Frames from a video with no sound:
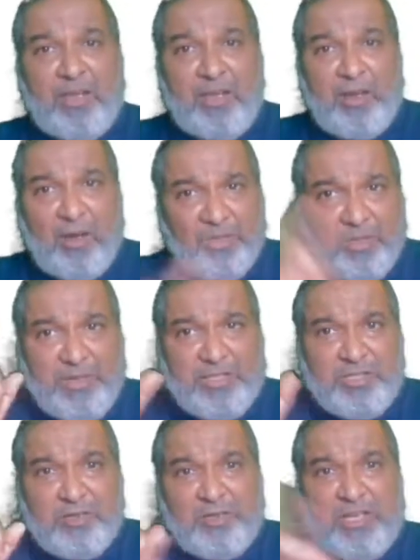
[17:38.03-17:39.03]
On the
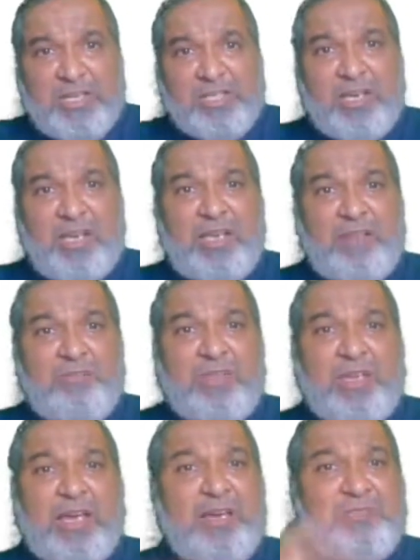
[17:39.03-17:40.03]
basis of the hinge line, we
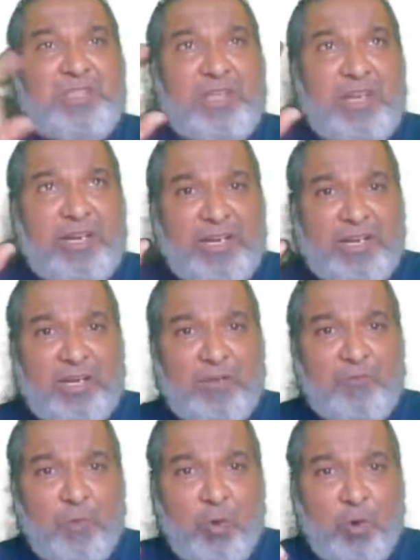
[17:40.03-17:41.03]
have cylindrical
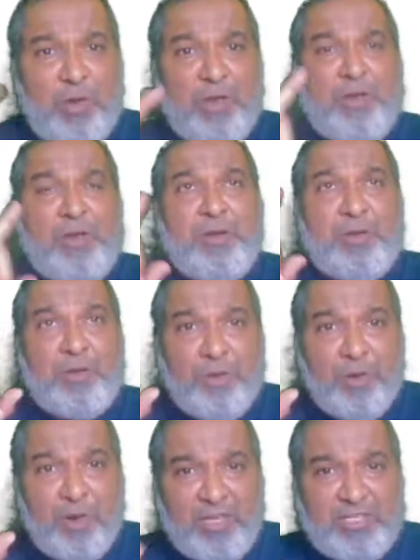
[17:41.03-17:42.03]
fold,
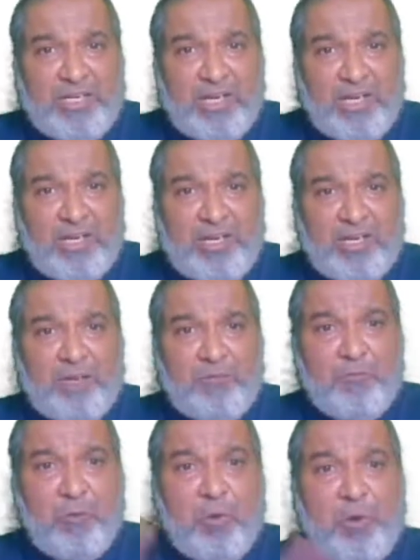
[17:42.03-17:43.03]
non-cylindrical
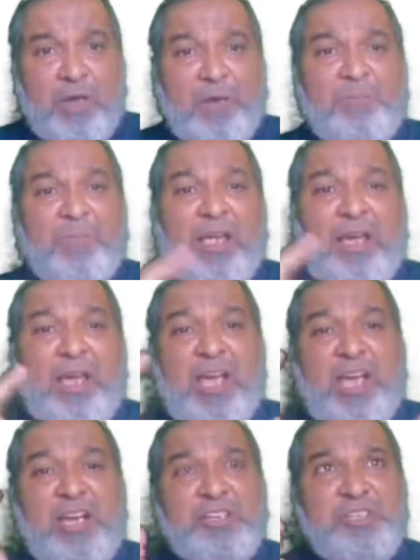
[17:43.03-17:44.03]
fold,
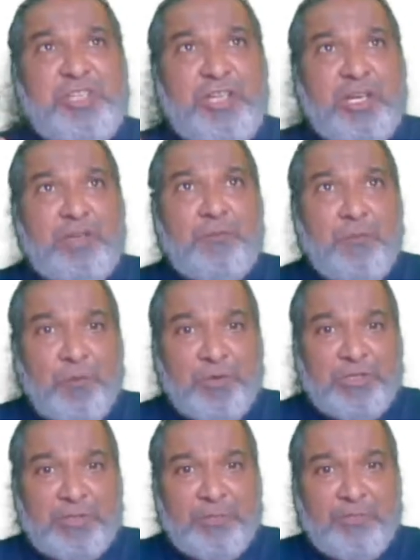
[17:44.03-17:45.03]
and sheet
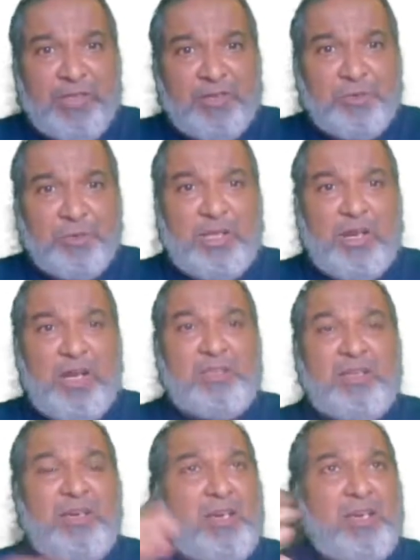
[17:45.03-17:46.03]
folds. So there are
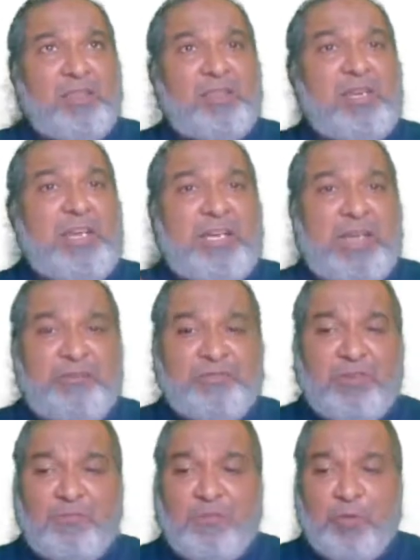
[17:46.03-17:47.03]
the three types
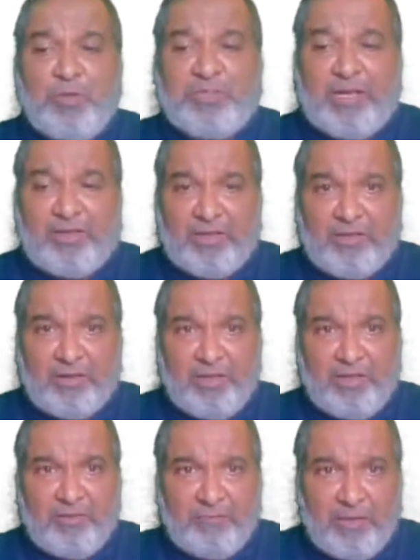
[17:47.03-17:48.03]
of folds are there.
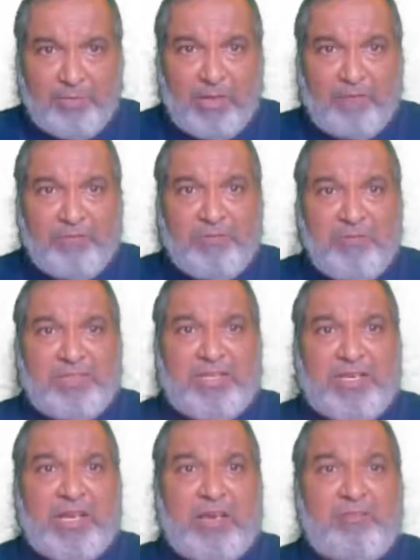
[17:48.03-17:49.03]
One by one we'll
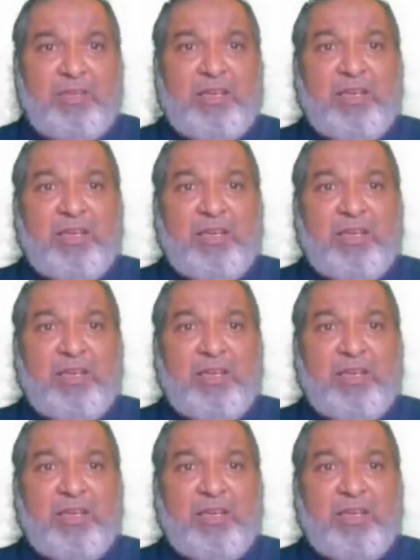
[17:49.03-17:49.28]
see now.